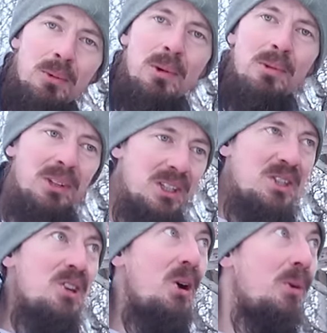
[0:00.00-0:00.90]
We really
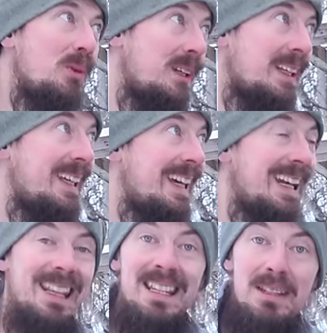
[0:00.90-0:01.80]
don't
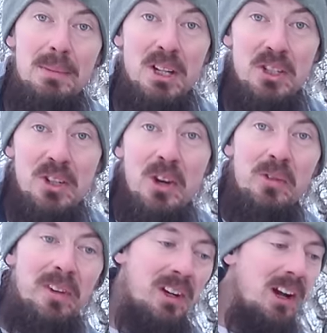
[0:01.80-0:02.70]
get this much snow
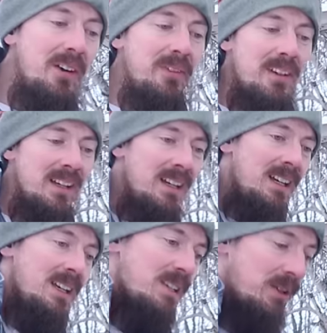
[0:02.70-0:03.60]
very often,
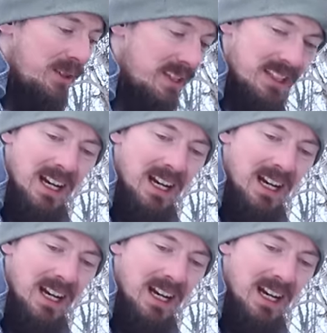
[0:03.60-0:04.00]
so this is